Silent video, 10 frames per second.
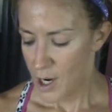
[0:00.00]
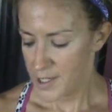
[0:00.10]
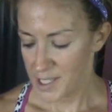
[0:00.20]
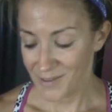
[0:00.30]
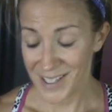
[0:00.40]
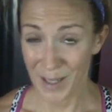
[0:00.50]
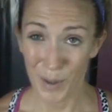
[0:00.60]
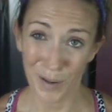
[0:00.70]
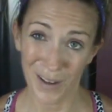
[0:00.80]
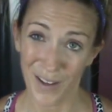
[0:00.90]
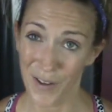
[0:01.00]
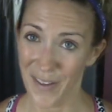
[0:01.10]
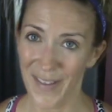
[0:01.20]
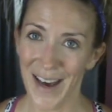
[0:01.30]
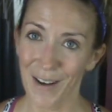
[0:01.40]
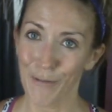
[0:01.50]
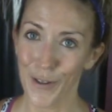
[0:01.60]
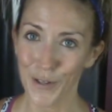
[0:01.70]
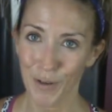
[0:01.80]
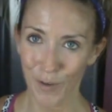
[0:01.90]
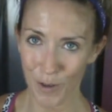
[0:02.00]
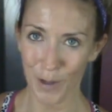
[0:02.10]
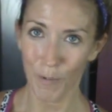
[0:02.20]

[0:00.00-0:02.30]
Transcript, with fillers: on D V D, but other than that, for those of you that